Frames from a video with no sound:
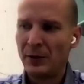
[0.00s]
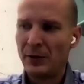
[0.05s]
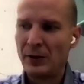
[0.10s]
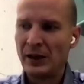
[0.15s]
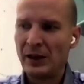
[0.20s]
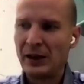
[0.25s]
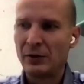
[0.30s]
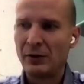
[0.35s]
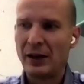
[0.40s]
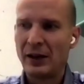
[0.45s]
you
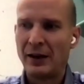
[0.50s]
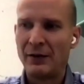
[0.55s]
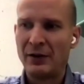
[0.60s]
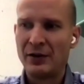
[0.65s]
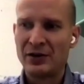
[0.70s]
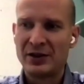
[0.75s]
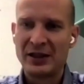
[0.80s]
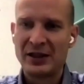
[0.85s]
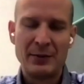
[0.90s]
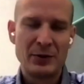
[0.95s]
need to have
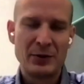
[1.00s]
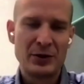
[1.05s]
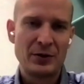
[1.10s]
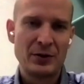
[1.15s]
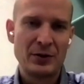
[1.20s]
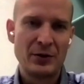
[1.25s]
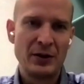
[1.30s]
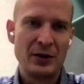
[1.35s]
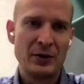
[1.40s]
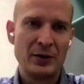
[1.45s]
the same
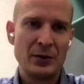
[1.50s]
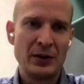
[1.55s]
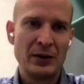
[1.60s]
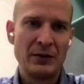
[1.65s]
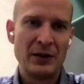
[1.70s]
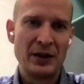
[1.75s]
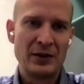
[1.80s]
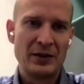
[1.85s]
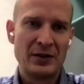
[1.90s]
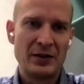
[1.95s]
story to
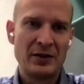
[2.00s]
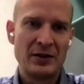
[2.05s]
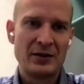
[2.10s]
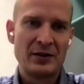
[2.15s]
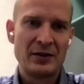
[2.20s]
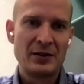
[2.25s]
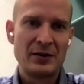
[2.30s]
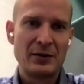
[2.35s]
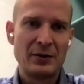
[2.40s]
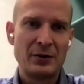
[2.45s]

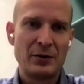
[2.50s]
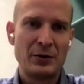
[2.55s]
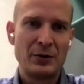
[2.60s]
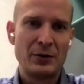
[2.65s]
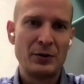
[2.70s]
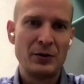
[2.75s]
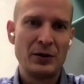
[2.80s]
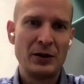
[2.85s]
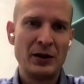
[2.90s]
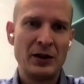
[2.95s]
investors,
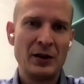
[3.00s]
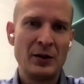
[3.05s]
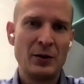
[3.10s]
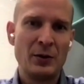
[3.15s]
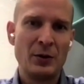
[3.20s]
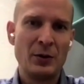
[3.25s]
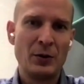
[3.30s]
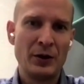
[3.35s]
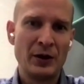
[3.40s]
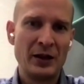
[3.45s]
to the
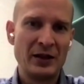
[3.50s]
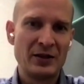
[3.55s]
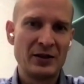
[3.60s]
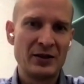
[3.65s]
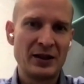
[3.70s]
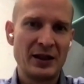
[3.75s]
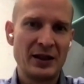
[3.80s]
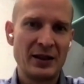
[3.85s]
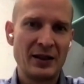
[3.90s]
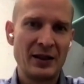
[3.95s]

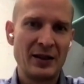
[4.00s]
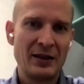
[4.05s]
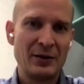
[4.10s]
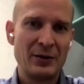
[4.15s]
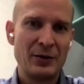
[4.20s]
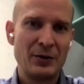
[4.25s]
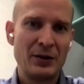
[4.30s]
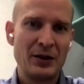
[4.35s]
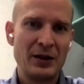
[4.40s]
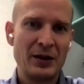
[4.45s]
audience, and
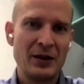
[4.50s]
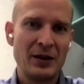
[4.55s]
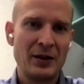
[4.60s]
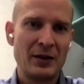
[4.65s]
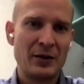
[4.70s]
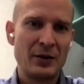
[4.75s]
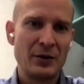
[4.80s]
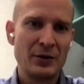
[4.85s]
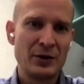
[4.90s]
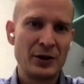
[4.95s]
and to
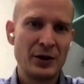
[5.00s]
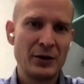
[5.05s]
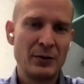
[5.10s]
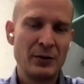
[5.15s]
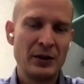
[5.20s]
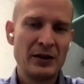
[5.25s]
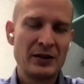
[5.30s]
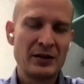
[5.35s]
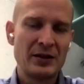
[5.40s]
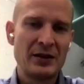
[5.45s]
the
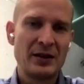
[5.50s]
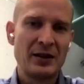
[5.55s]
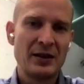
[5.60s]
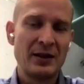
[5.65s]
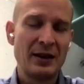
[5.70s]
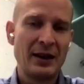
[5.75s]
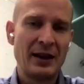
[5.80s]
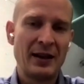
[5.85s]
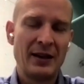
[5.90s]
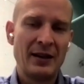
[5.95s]
consumers,
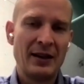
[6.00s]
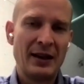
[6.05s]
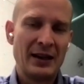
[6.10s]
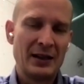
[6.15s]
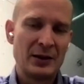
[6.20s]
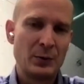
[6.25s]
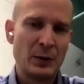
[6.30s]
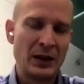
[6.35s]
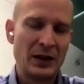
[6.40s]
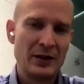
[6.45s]
and
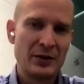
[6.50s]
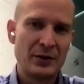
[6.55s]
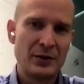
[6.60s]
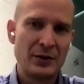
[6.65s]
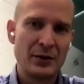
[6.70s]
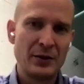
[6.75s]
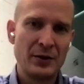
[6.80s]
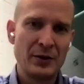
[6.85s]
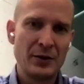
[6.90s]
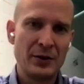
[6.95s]
as well as
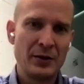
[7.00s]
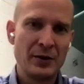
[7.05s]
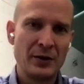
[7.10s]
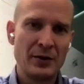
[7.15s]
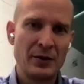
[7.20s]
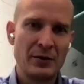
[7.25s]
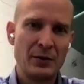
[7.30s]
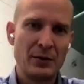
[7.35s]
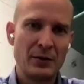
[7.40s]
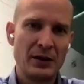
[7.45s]
to
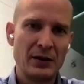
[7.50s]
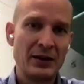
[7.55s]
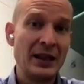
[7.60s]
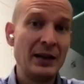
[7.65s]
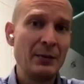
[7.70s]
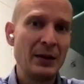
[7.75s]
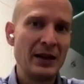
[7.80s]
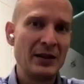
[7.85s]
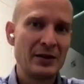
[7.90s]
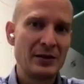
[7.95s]
to the
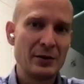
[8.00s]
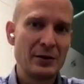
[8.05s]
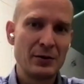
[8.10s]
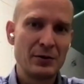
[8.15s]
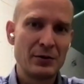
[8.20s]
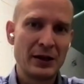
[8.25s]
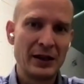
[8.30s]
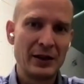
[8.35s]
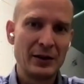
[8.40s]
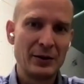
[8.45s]
teammates
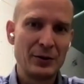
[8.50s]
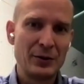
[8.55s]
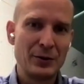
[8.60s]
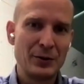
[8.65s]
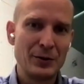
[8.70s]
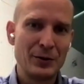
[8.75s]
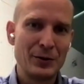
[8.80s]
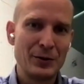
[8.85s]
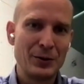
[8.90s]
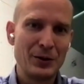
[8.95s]
you're trying to
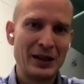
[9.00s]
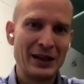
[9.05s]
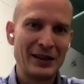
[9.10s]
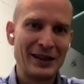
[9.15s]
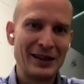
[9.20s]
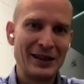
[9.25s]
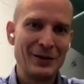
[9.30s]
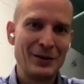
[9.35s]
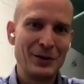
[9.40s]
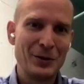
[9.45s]
to
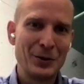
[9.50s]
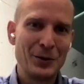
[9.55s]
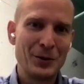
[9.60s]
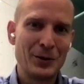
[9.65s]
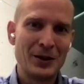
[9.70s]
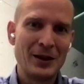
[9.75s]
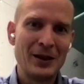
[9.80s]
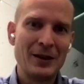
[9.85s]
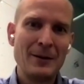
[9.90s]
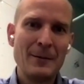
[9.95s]
get in the
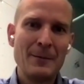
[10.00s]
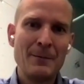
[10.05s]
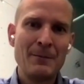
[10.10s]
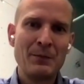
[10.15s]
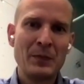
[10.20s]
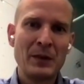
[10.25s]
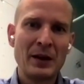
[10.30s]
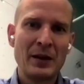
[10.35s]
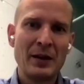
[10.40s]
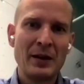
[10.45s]
door.
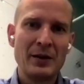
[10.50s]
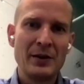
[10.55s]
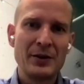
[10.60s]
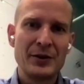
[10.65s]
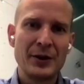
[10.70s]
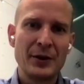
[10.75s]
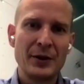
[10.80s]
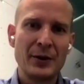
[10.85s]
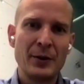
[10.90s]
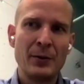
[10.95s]

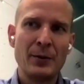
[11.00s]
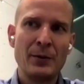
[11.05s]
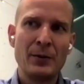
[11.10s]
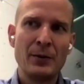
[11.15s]
So